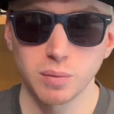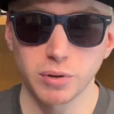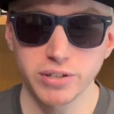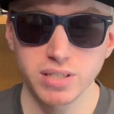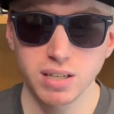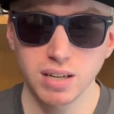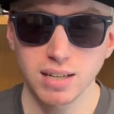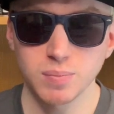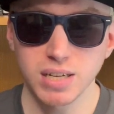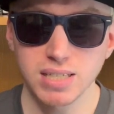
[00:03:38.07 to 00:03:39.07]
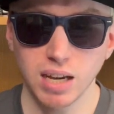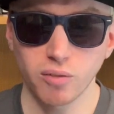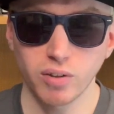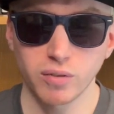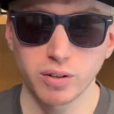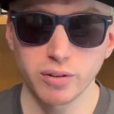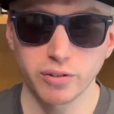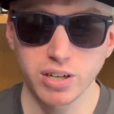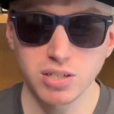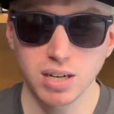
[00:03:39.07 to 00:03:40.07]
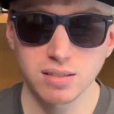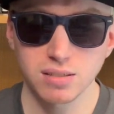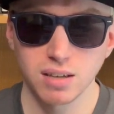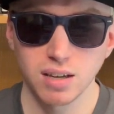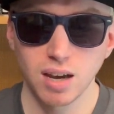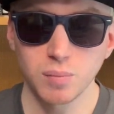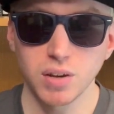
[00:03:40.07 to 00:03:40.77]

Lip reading: Personally, it's my second favorite in the franchise. I'm